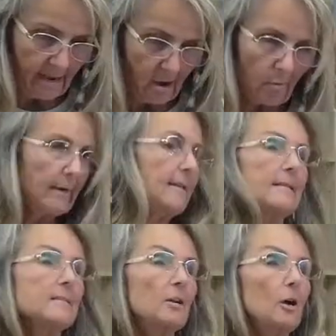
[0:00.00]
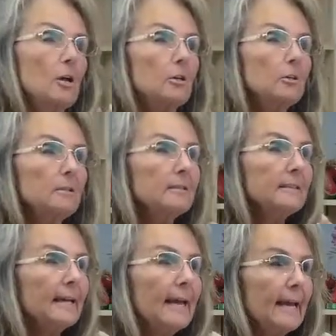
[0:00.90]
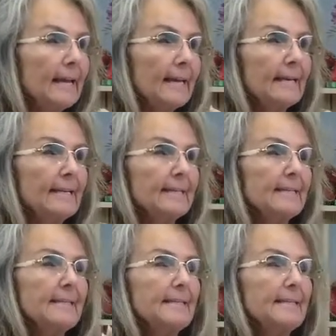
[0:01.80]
already this color and